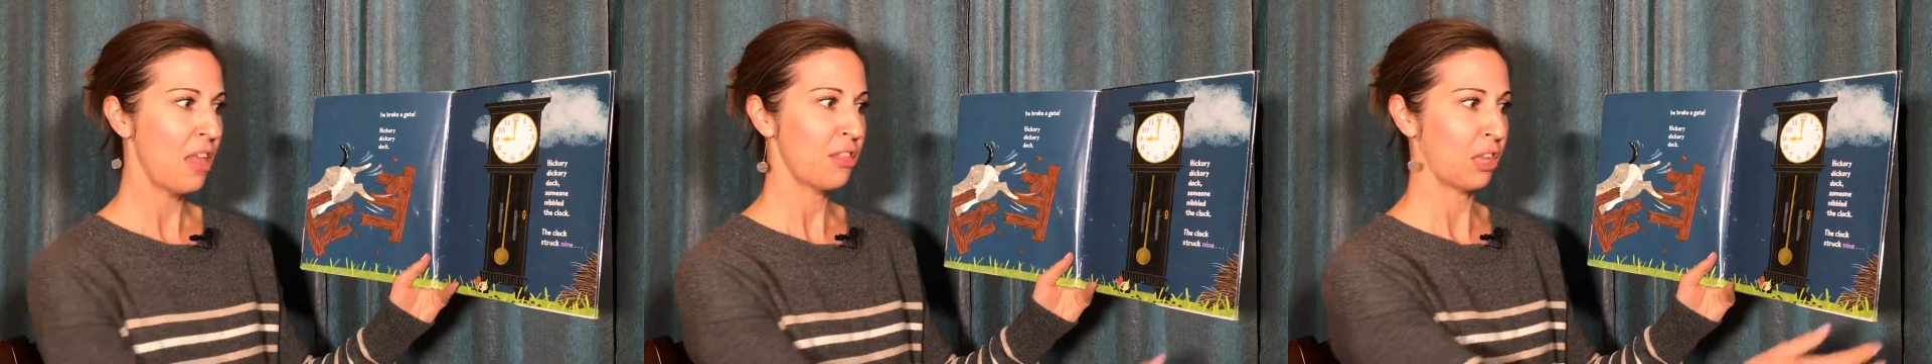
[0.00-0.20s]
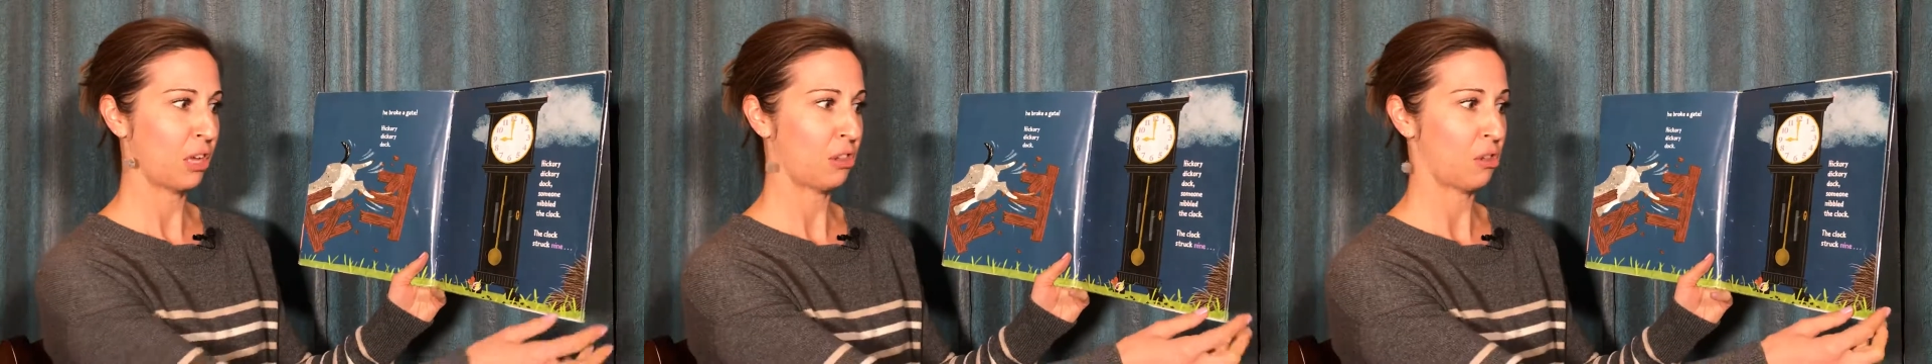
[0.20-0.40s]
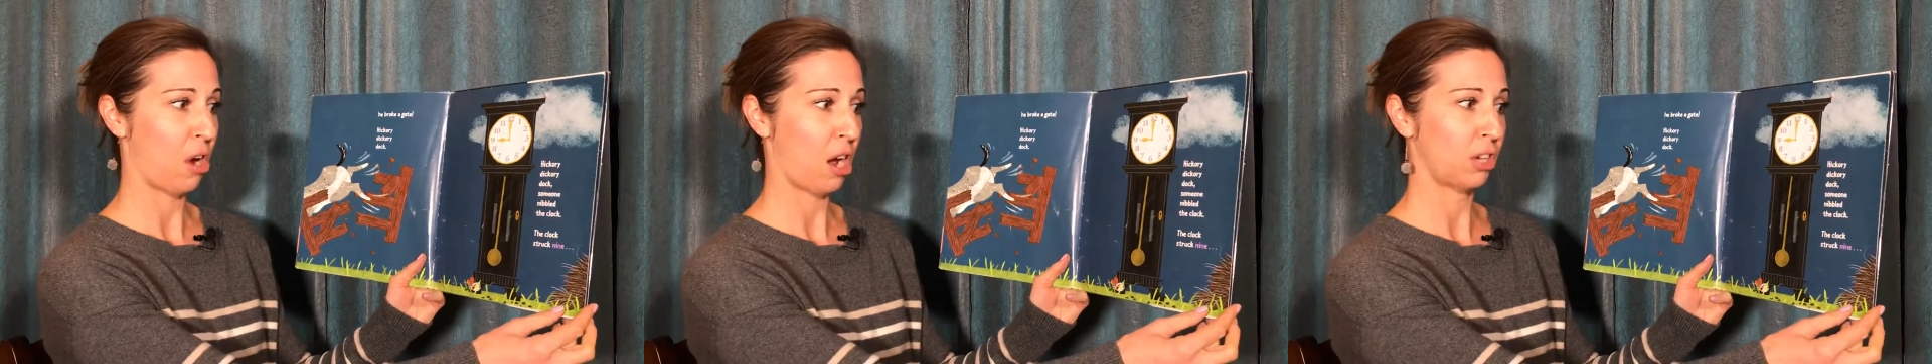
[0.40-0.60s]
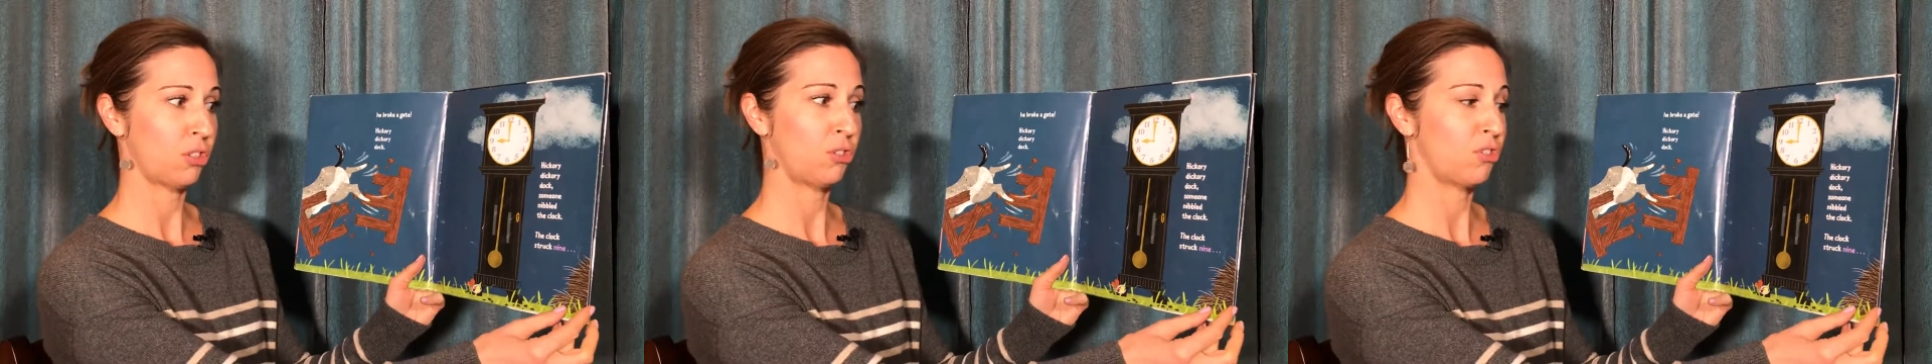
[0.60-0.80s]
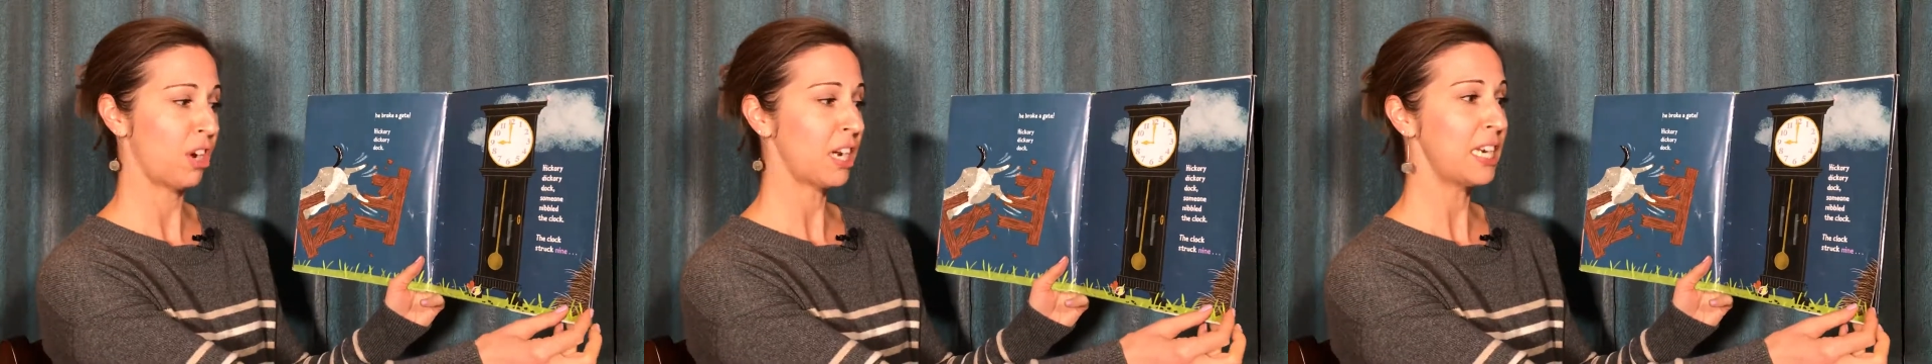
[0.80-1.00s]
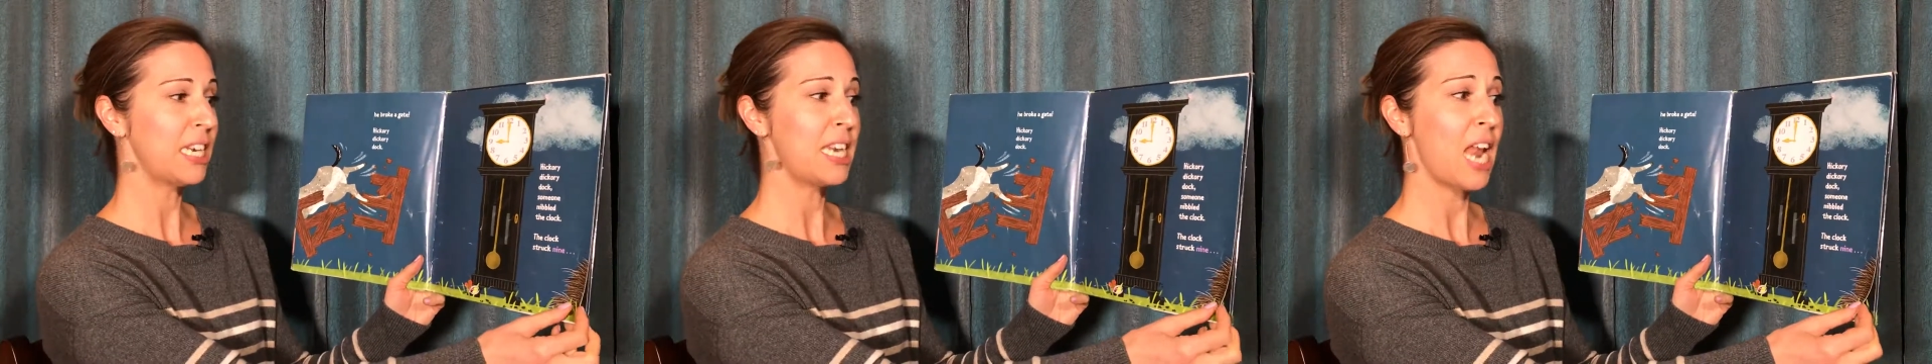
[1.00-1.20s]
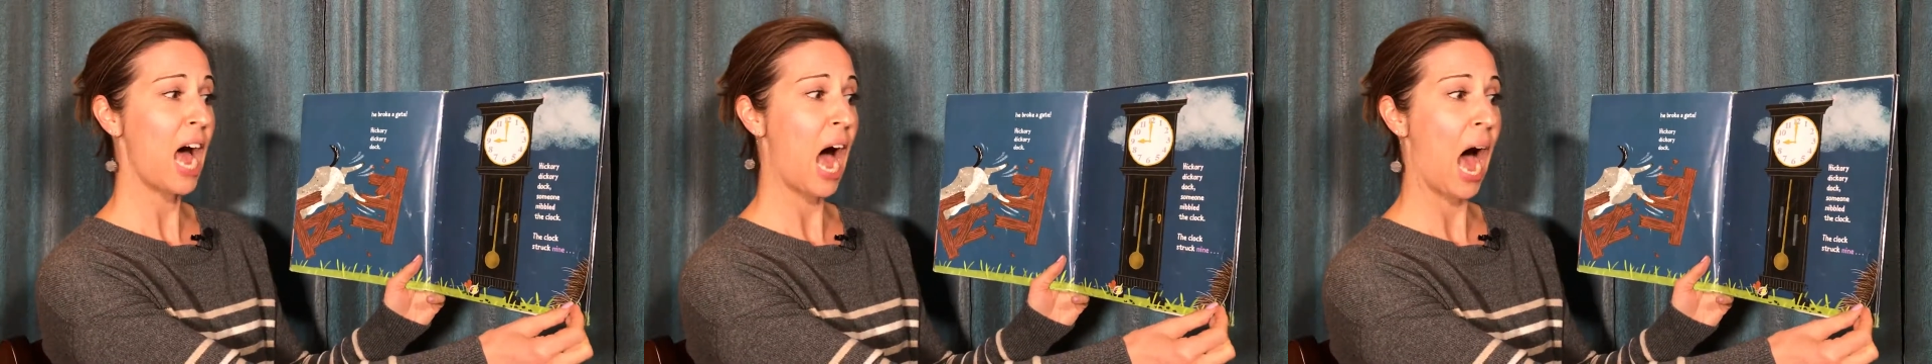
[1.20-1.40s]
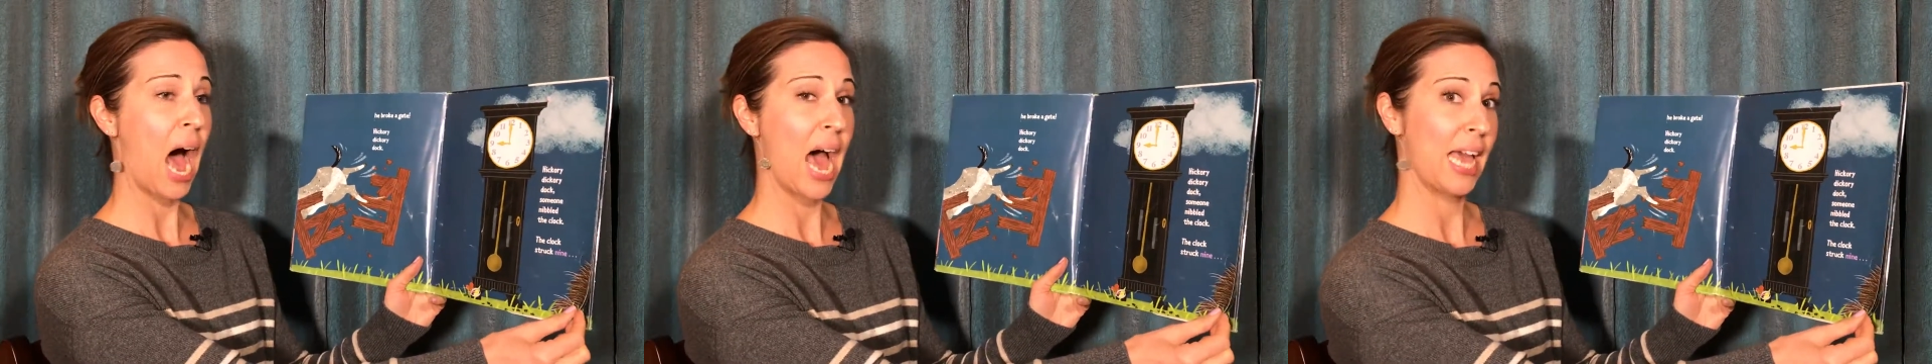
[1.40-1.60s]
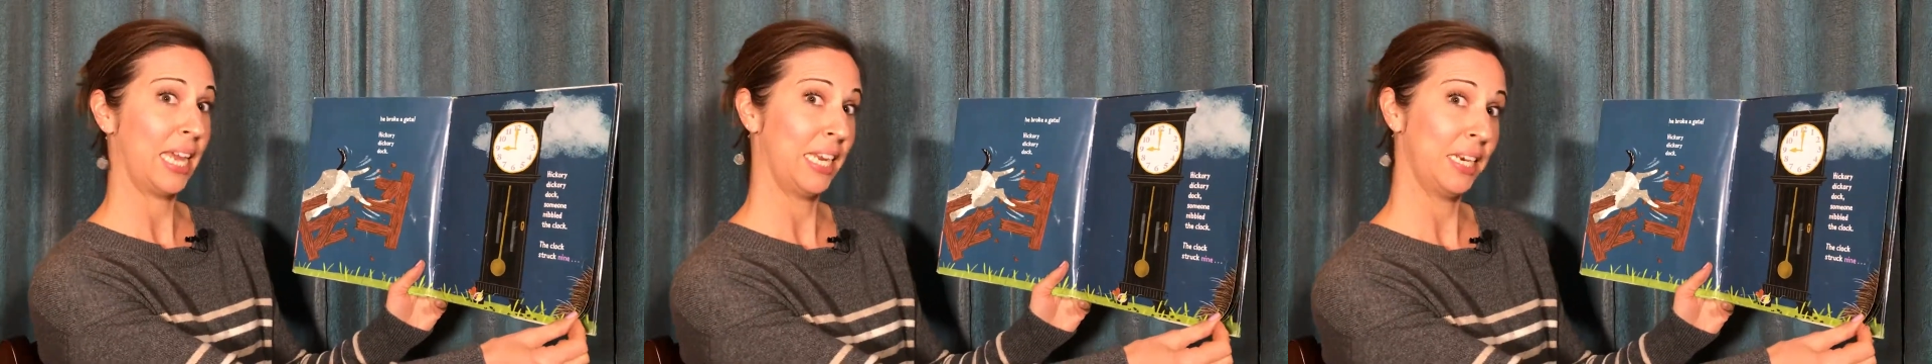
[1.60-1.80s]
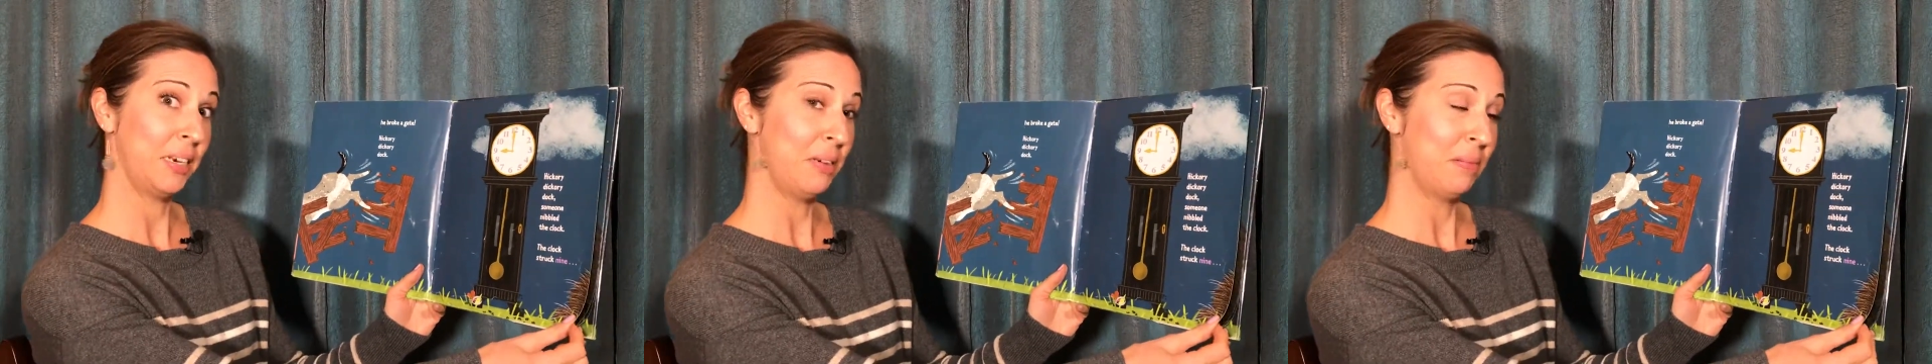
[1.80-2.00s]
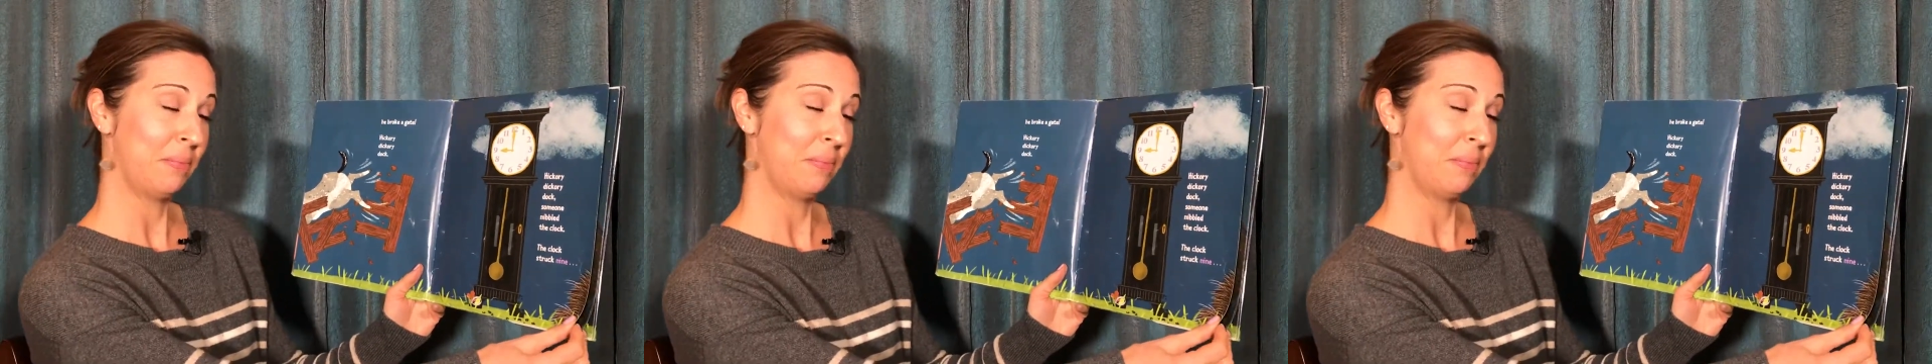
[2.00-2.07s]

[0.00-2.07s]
The clock struck nine.